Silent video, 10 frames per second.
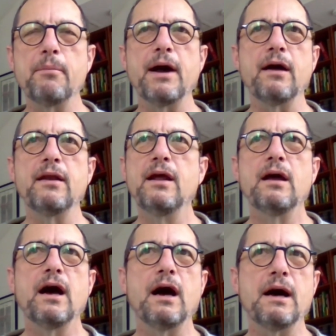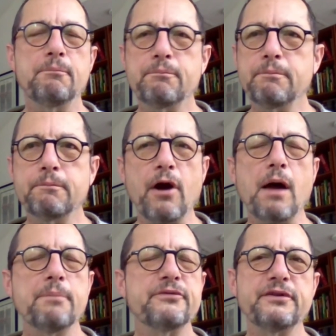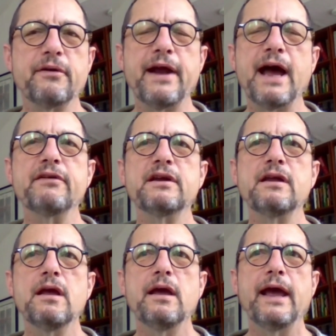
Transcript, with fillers: about uh, problems that they're having.